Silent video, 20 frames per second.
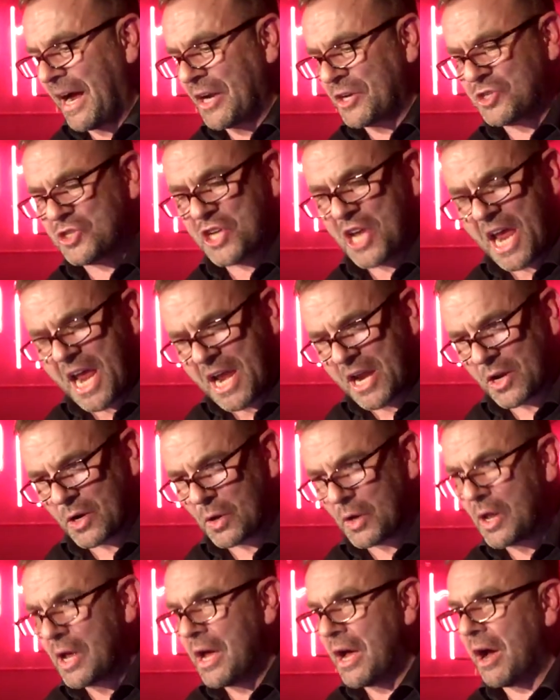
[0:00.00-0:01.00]
a tale
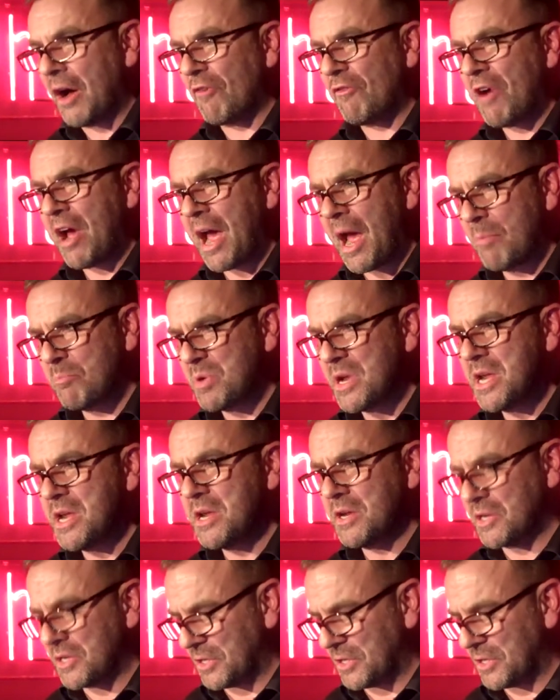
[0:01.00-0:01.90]
of happy